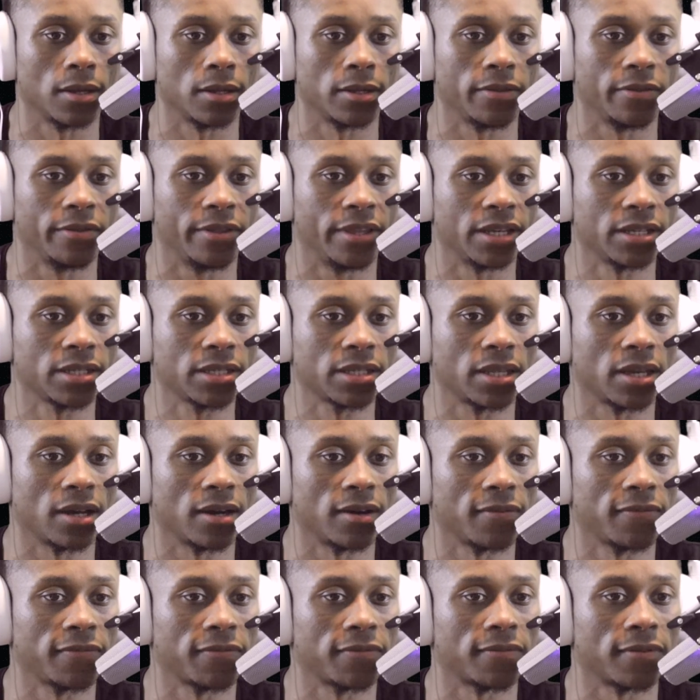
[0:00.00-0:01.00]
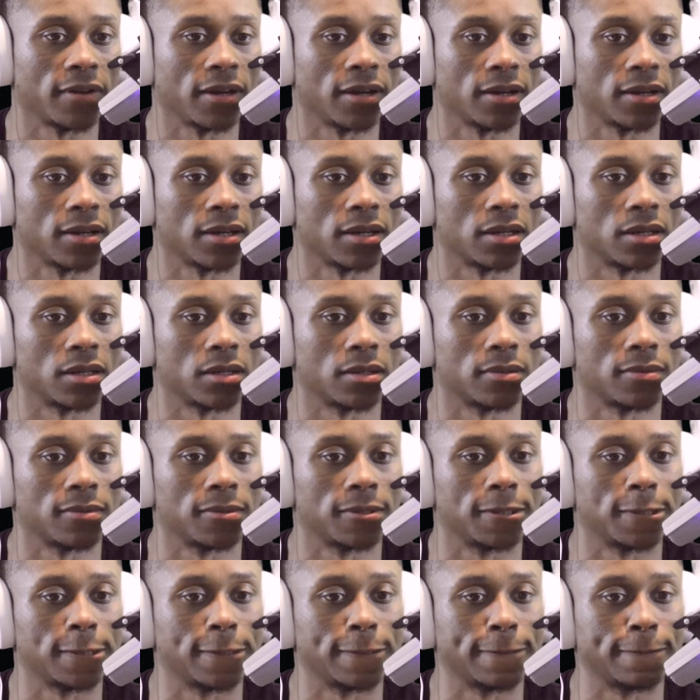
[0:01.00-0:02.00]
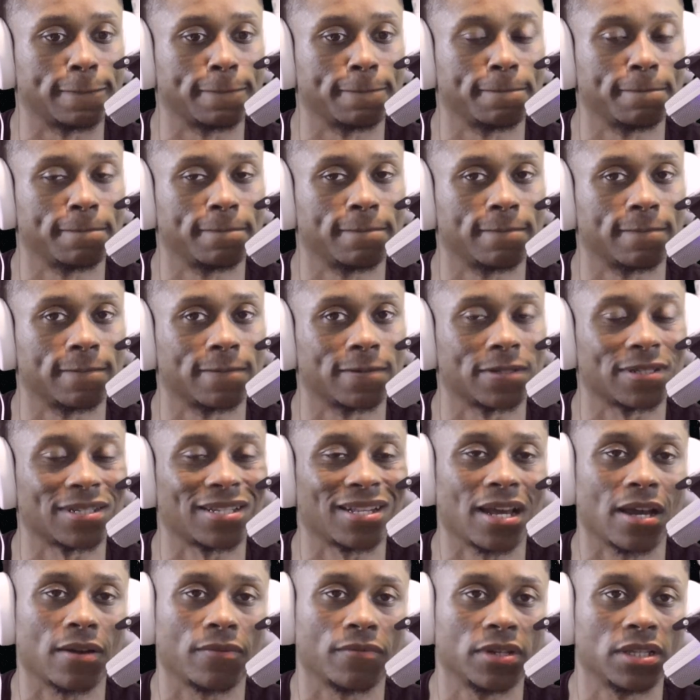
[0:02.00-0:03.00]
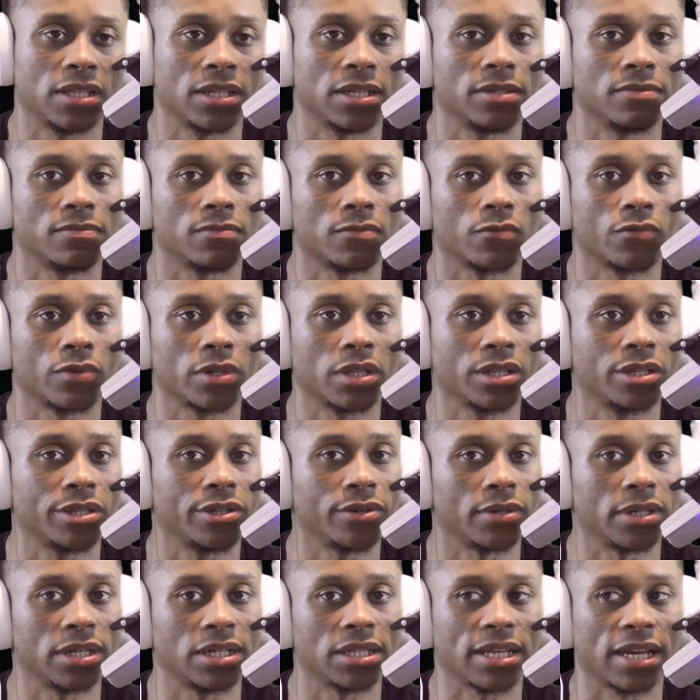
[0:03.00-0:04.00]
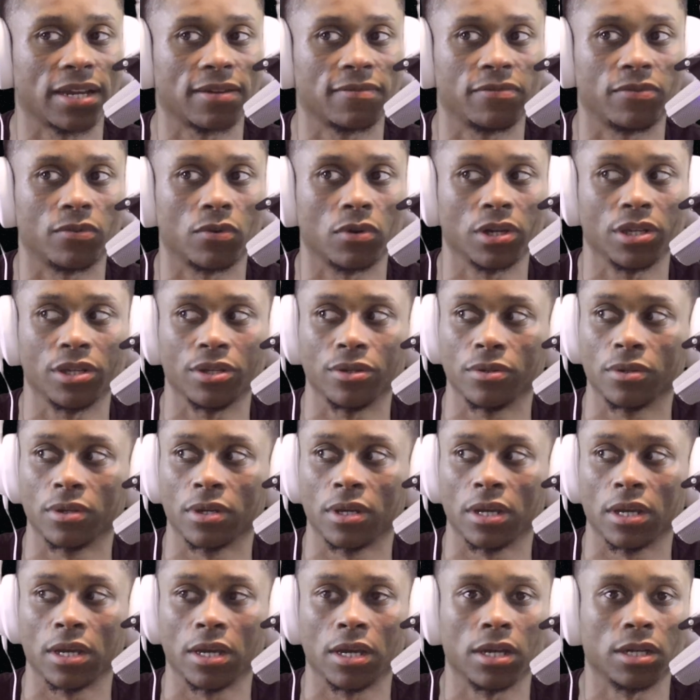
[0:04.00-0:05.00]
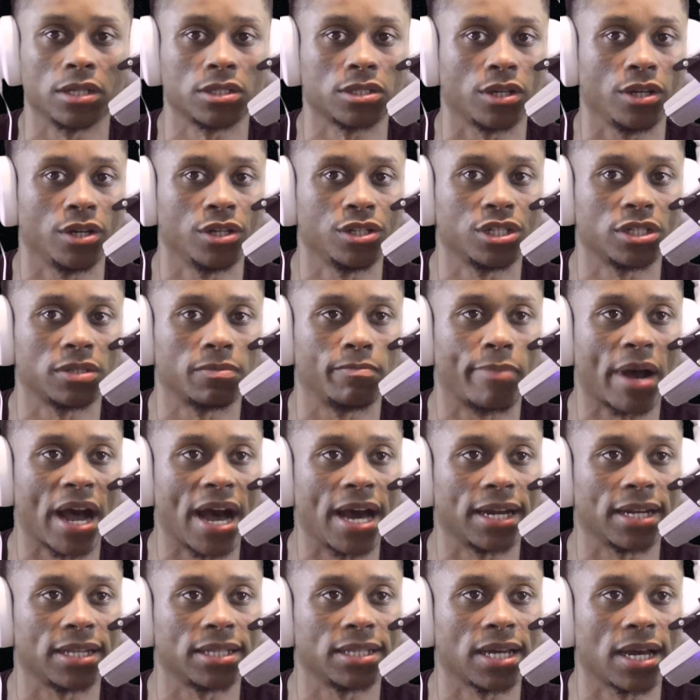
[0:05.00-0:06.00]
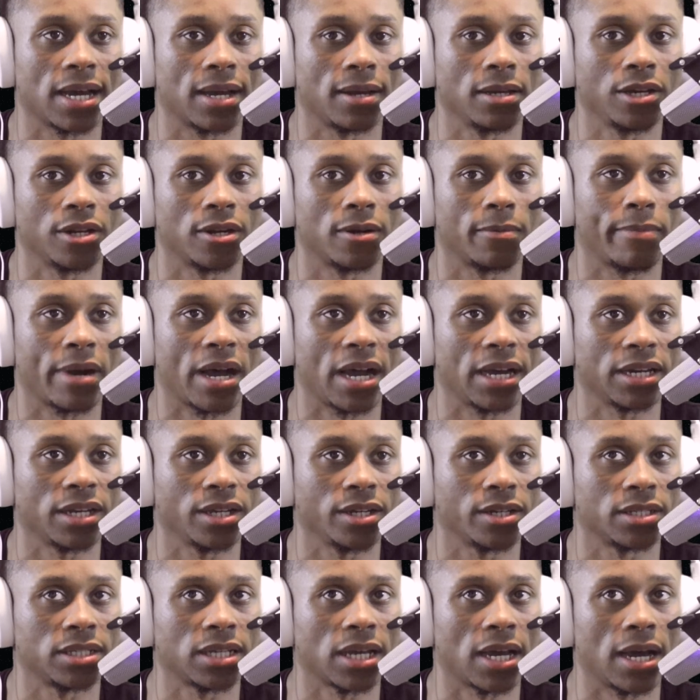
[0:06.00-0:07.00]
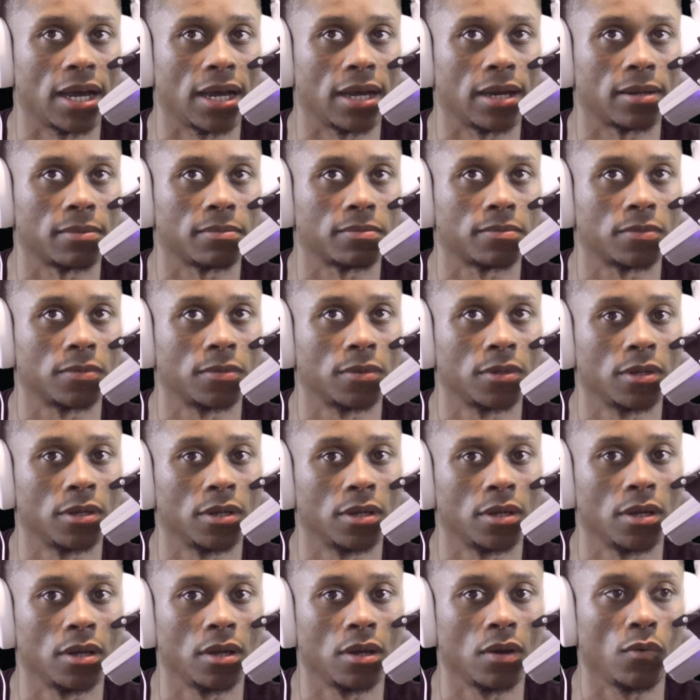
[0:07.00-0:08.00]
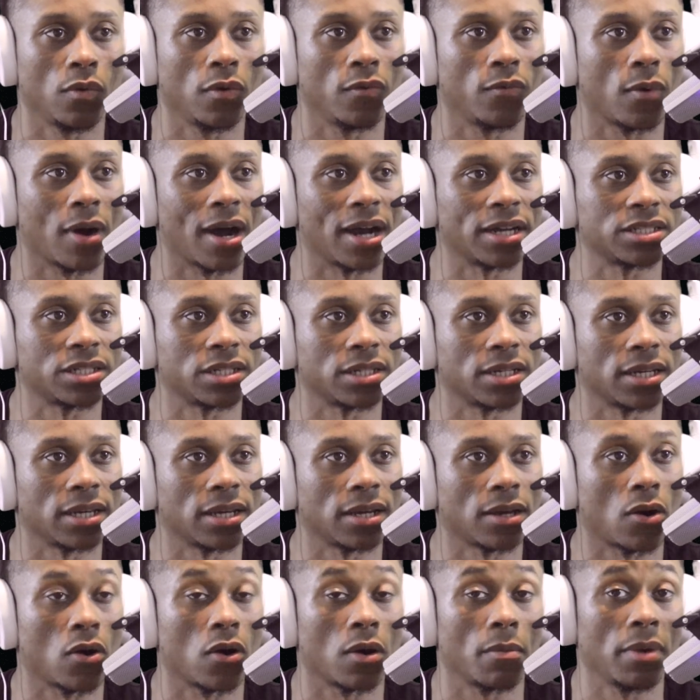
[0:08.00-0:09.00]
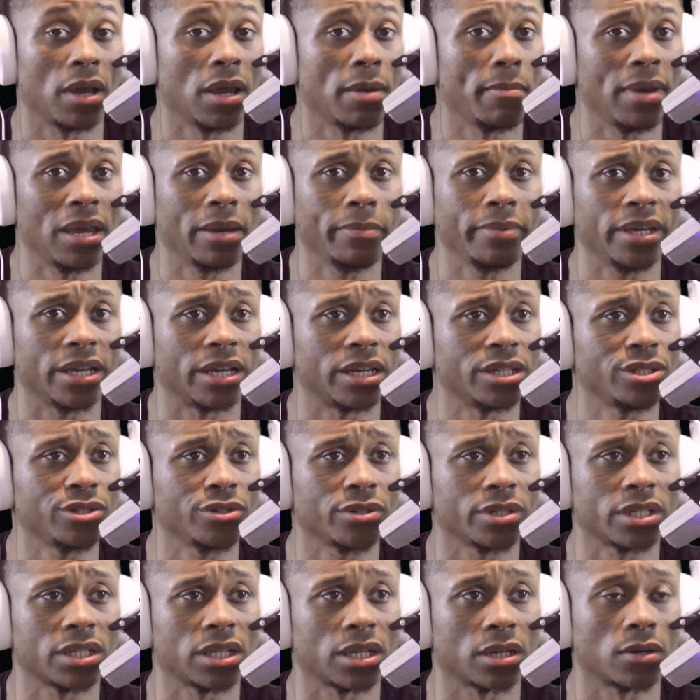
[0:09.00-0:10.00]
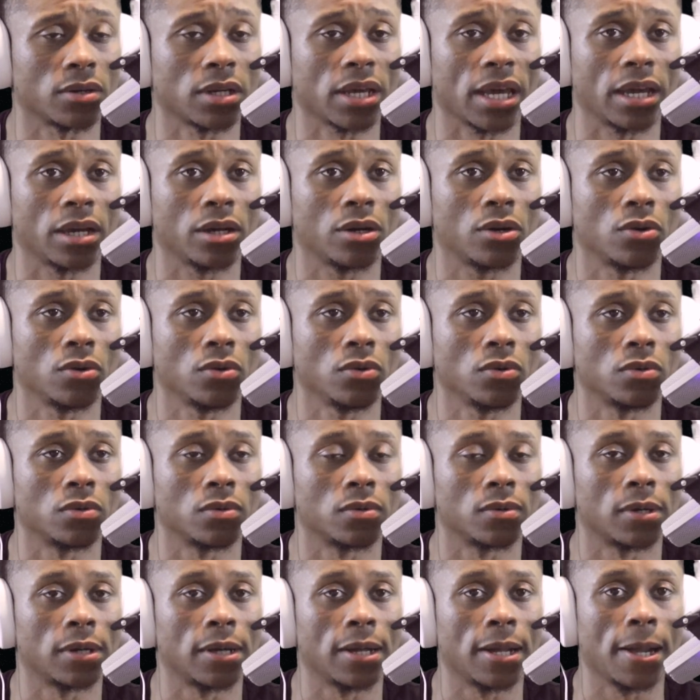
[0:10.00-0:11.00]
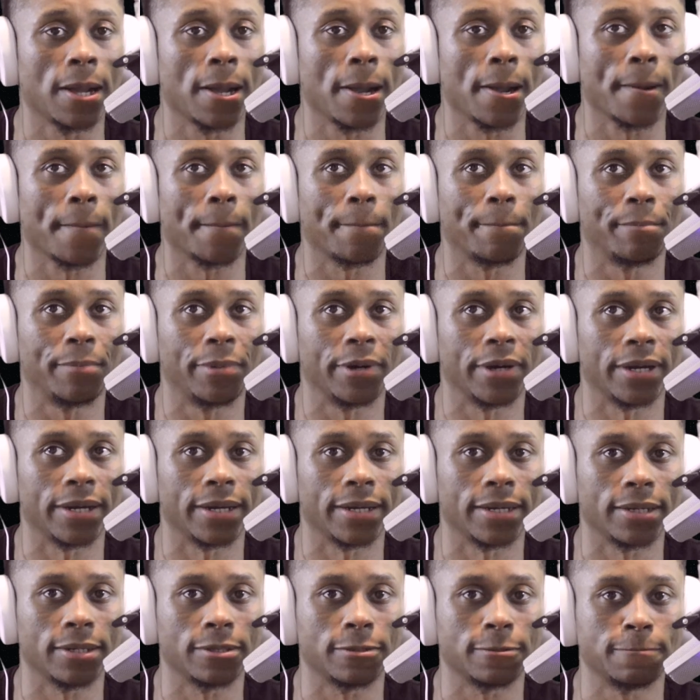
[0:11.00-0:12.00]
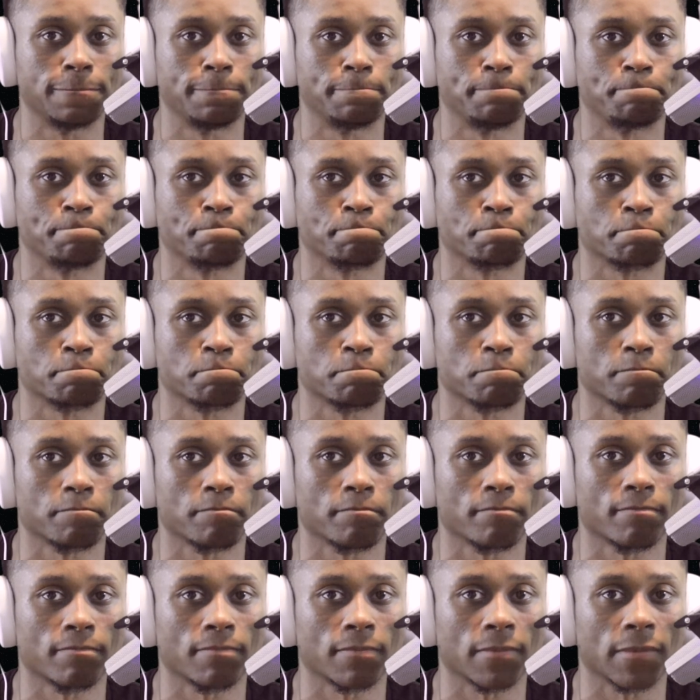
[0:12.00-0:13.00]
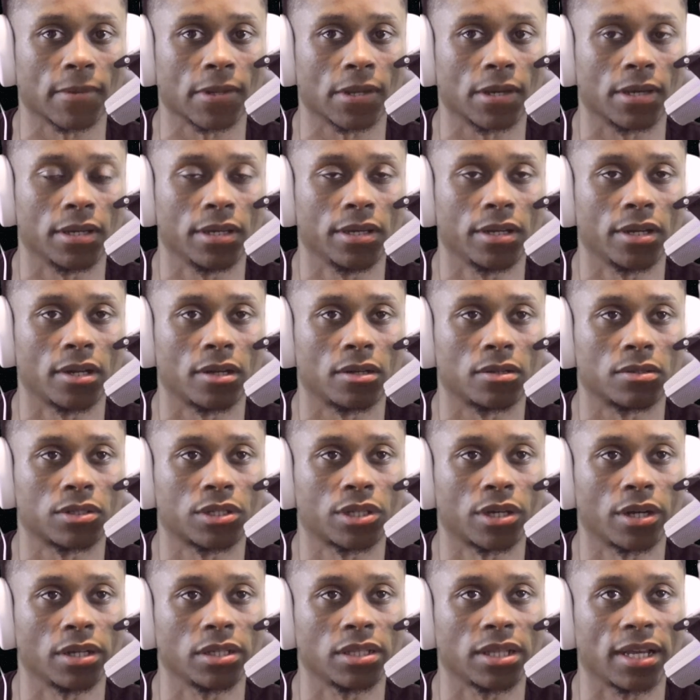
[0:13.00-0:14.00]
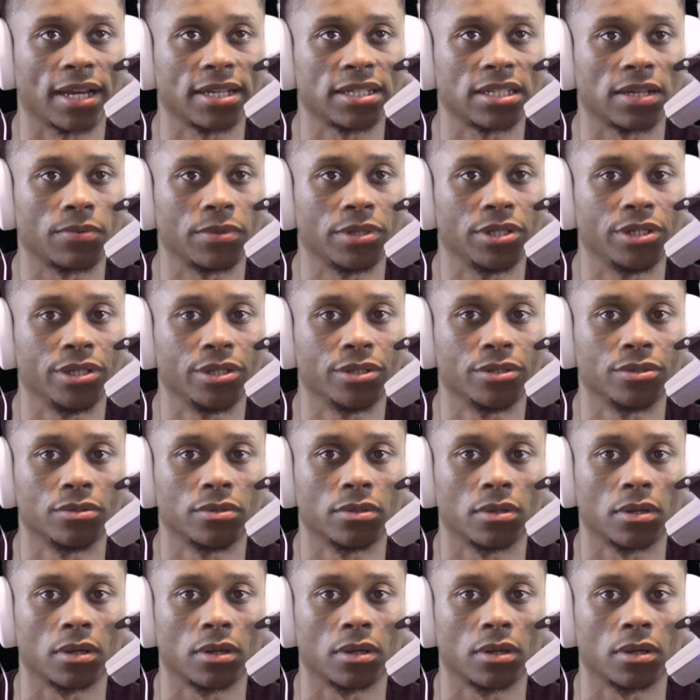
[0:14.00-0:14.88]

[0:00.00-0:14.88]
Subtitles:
this stuff, it's not really doing anything for you. So you're just biding your time with watching it. Or it may be interesting, okay, cool. But, certain things that we do,